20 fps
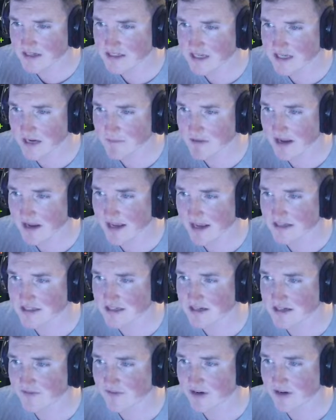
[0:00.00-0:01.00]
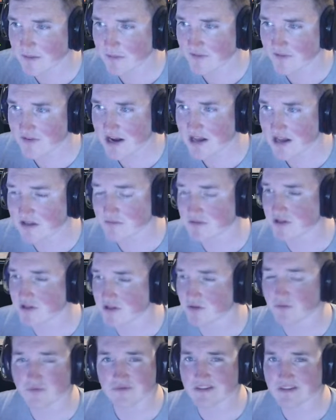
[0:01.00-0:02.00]
statement has a different number of columns.
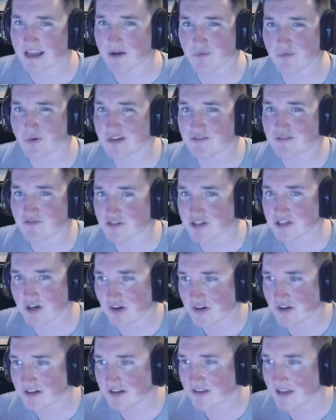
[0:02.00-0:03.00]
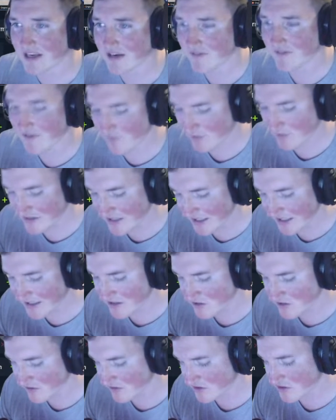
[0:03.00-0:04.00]
So that wouldn't return anything even if we did it.
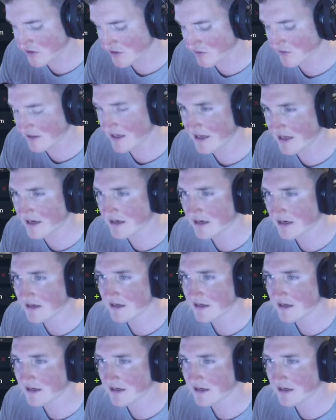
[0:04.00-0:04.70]
So let's do it again.